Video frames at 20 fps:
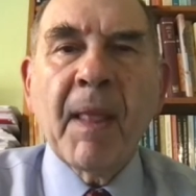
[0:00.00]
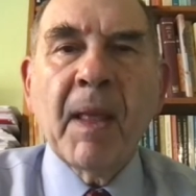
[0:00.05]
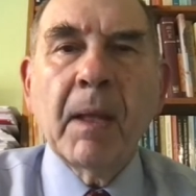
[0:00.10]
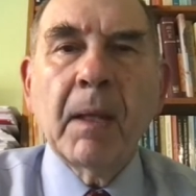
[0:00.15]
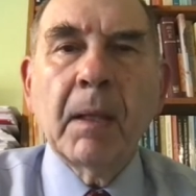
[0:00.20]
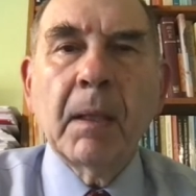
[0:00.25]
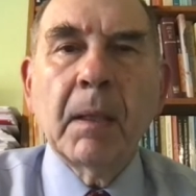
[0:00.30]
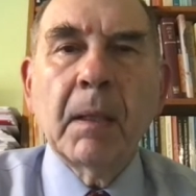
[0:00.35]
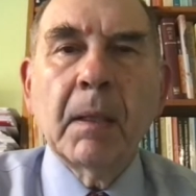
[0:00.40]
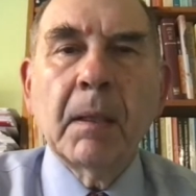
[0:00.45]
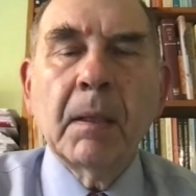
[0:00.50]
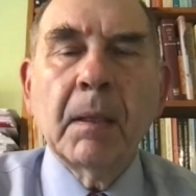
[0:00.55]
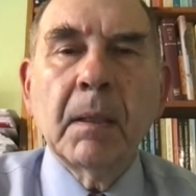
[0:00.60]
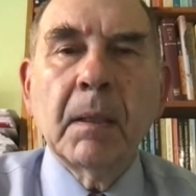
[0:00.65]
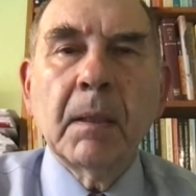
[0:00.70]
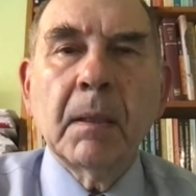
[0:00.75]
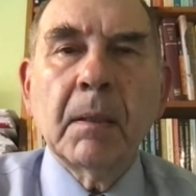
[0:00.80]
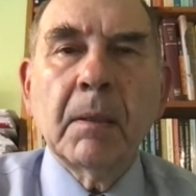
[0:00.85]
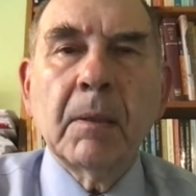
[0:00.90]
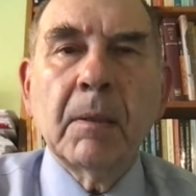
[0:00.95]
in
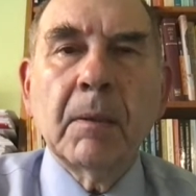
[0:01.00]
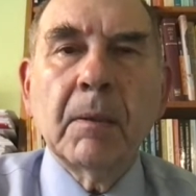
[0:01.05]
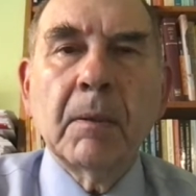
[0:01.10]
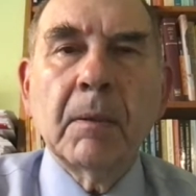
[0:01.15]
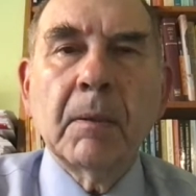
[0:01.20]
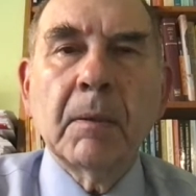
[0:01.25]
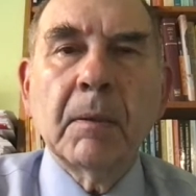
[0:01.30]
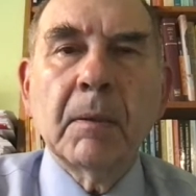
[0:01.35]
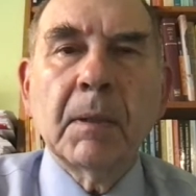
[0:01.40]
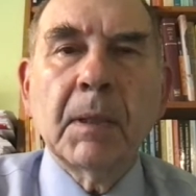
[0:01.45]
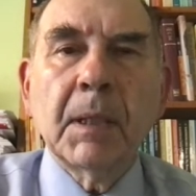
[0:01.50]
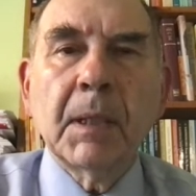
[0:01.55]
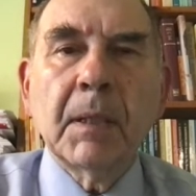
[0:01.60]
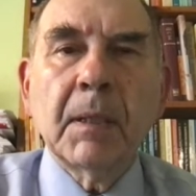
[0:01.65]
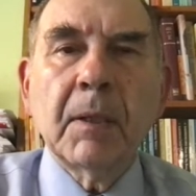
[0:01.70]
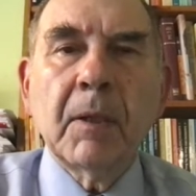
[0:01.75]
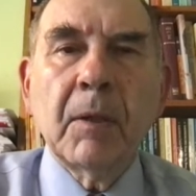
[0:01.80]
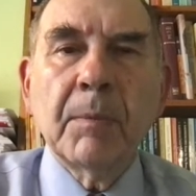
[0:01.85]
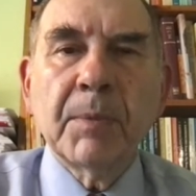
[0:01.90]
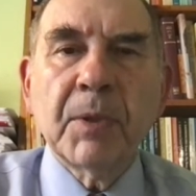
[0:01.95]
uh, all uh,
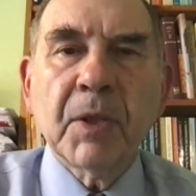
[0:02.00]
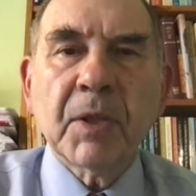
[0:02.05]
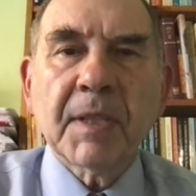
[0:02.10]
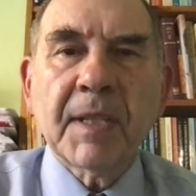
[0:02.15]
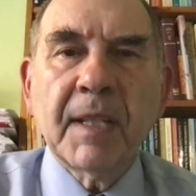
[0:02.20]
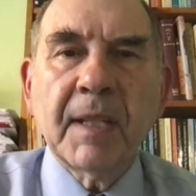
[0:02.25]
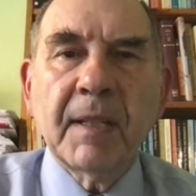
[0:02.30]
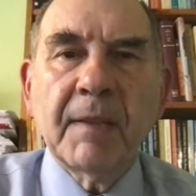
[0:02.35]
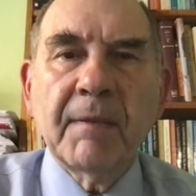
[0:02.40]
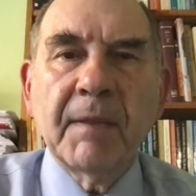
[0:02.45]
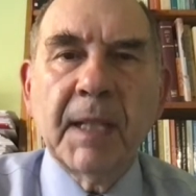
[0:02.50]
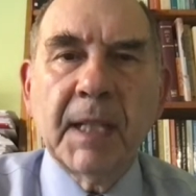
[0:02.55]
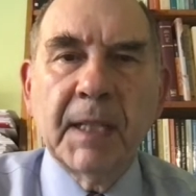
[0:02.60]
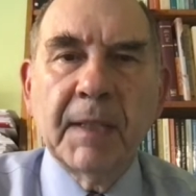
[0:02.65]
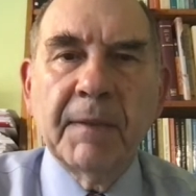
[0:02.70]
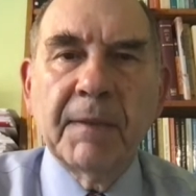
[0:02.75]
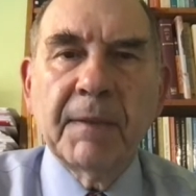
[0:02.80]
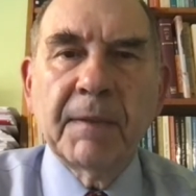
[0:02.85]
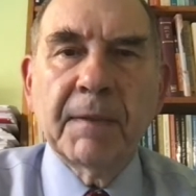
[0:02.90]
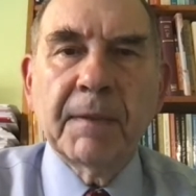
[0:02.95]
objects that have
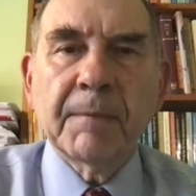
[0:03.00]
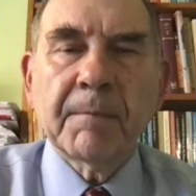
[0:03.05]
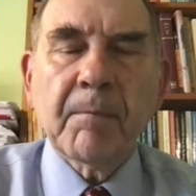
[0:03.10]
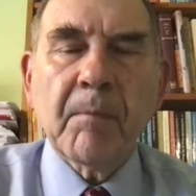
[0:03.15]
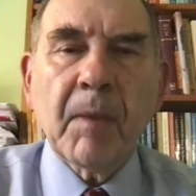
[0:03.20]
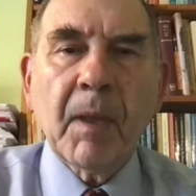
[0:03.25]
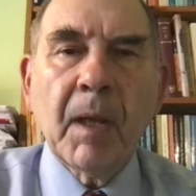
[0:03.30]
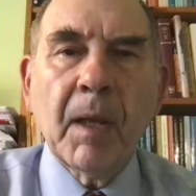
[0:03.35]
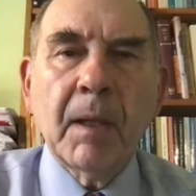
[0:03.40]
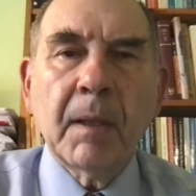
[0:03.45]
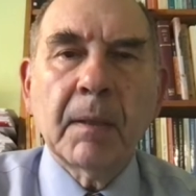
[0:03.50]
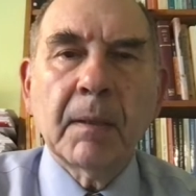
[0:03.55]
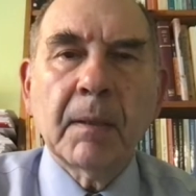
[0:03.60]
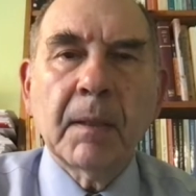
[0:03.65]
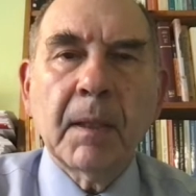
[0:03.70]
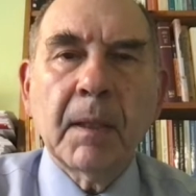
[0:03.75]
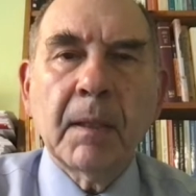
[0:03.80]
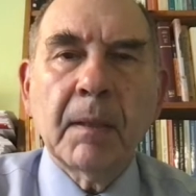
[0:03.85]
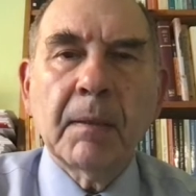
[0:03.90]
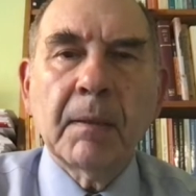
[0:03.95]
life. And
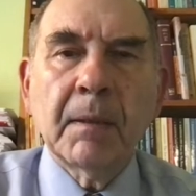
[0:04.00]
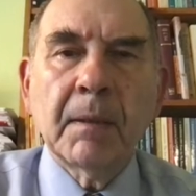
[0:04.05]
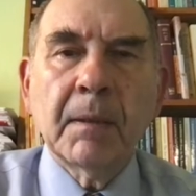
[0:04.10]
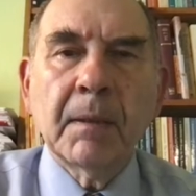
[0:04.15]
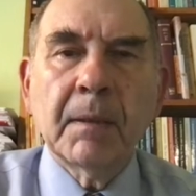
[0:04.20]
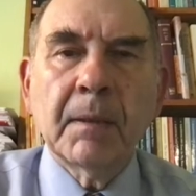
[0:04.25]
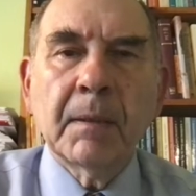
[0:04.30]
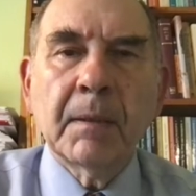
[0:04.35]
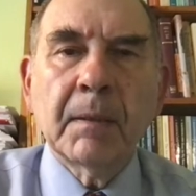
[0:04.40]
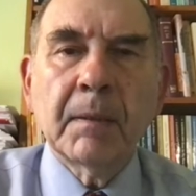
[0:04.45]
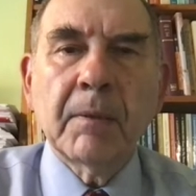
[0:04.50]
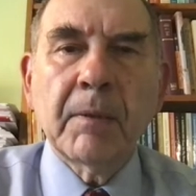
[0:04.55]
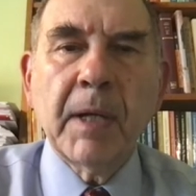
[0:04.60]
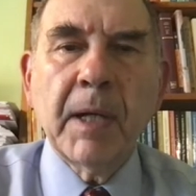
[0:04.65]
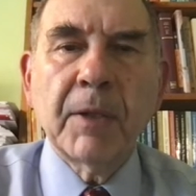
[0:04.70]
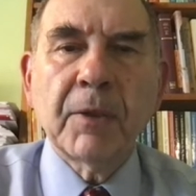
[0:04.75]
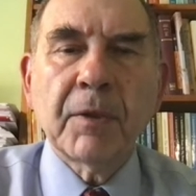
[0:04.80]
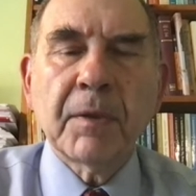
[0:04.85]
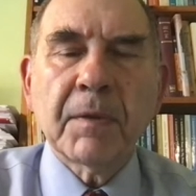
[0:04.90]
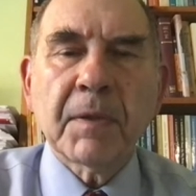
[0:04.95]
uh, the
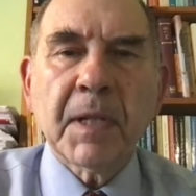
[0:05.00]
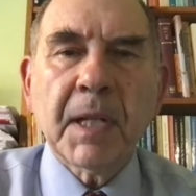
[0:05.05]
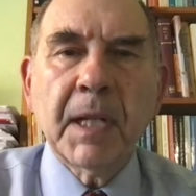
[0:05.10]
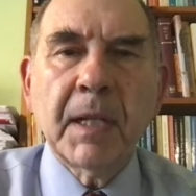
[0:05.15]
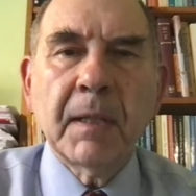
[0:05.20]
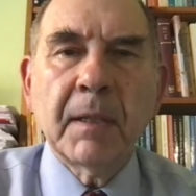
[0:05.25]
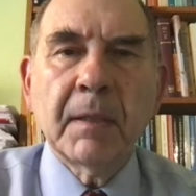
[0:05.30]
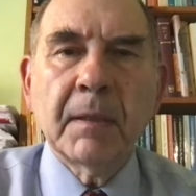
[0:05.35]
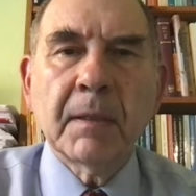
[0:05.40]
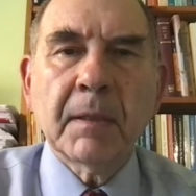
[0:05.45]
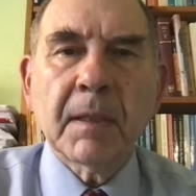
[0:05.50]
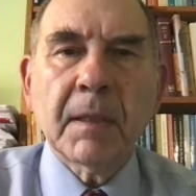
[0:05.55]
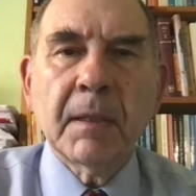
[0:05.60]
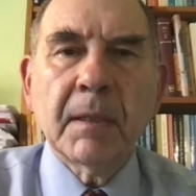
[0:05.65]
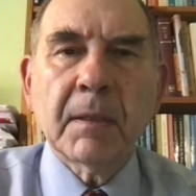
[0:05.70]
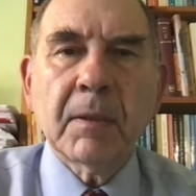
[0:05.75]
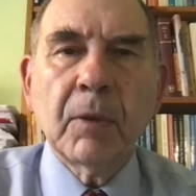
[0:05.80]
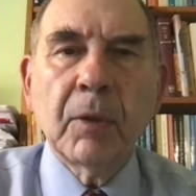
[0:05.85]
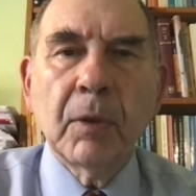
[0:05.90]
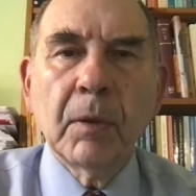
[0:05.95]
range of scales
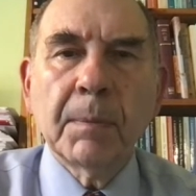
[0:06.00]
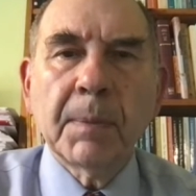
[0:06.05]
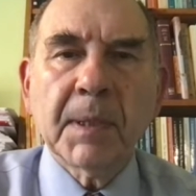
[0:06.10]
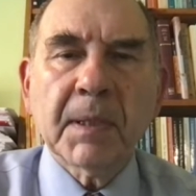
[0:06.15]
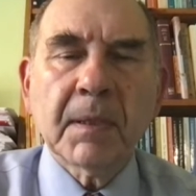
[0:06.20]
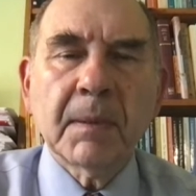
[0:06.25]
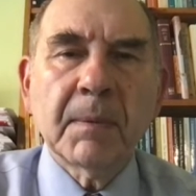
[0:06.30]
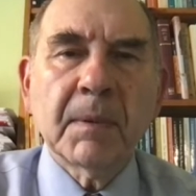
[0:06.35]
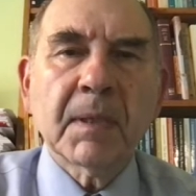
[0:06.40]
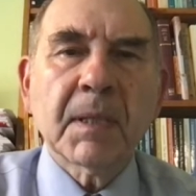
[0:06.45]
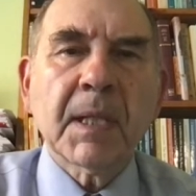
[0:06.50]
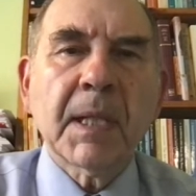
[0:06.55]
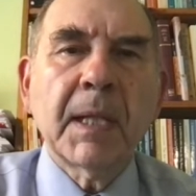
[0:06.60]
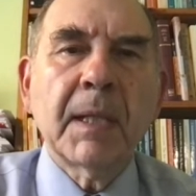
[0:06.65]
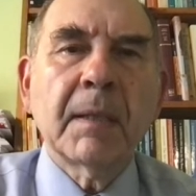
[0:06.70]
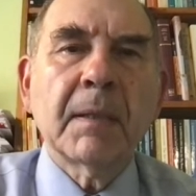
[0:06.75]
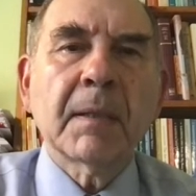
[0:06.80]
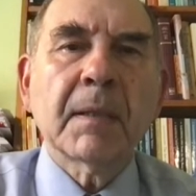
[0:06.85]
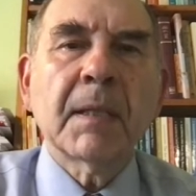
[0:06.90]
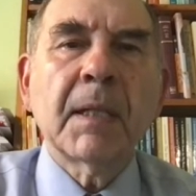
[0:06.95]
is all possible
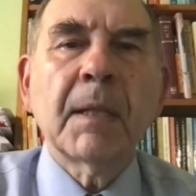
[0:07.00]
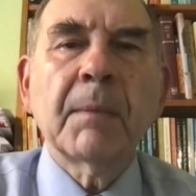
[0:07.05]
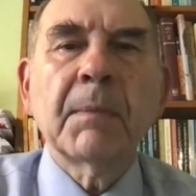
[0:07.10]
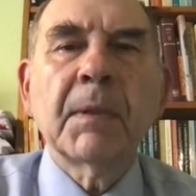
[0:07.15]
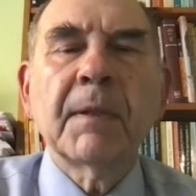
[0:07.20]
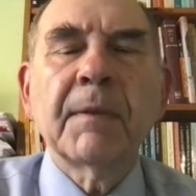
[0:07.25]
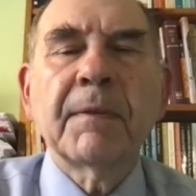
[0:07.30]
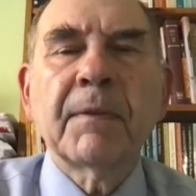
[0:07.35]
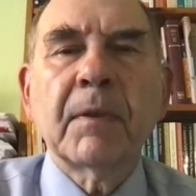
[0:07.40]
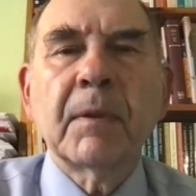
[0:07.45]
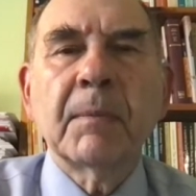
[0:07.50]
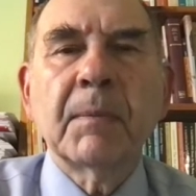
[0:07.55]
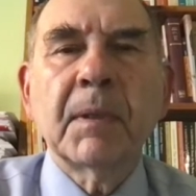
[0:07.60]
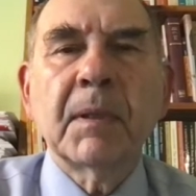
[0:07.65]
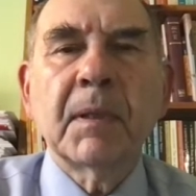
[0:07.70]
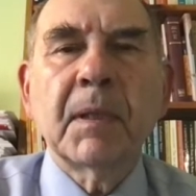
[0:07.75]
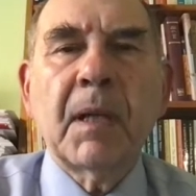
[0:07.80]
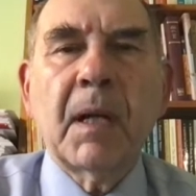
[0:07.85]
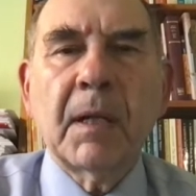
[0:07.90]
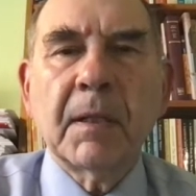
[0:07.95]
scales, namely from
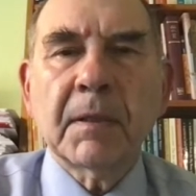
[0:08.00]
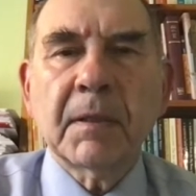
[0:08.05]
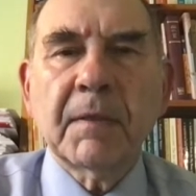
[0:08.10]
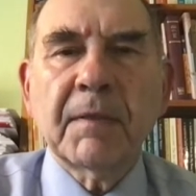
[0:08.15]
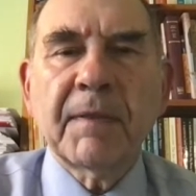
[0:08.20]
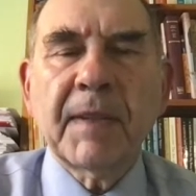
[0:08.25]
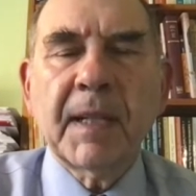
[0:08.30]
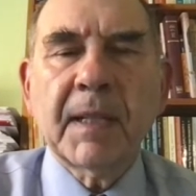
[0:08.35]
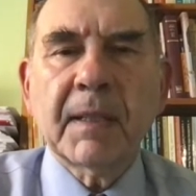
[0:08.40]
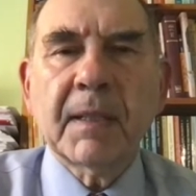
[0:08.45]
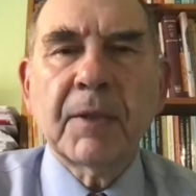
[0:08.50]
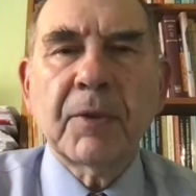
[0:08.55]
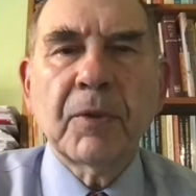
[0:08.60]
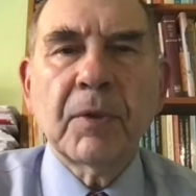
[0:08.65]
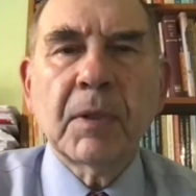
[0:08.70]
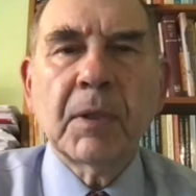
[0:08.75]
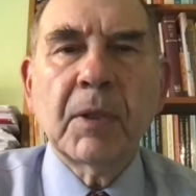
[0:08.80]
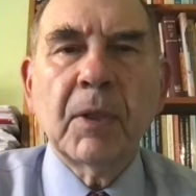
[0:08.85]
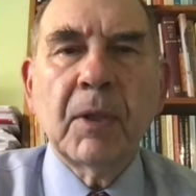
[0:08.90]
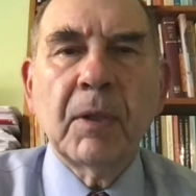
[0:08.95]
an artifact that you
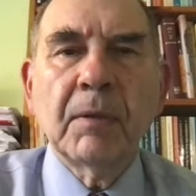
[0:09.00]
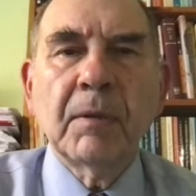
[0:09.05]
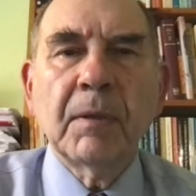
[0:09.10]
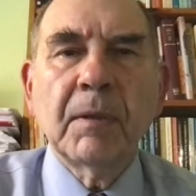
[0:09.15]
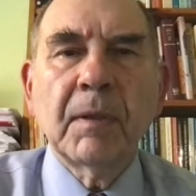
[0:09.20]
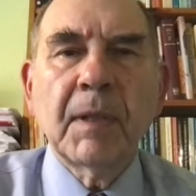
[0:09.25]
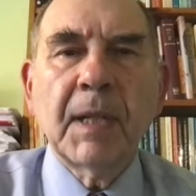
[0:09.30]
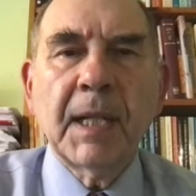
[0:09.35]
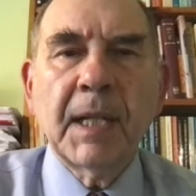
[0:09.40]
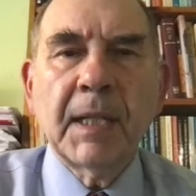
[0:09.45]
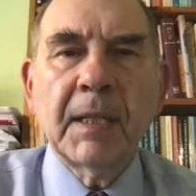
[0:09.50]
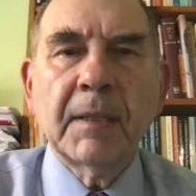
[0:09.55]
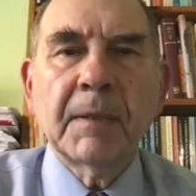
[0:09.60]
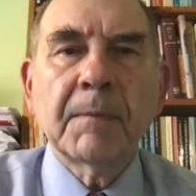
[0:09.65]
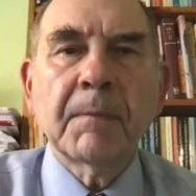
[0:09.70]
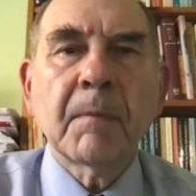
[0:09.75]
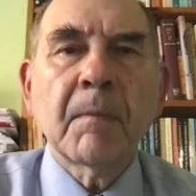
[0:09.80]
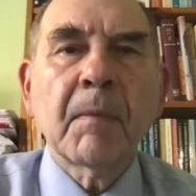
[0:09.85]
can hold in your hand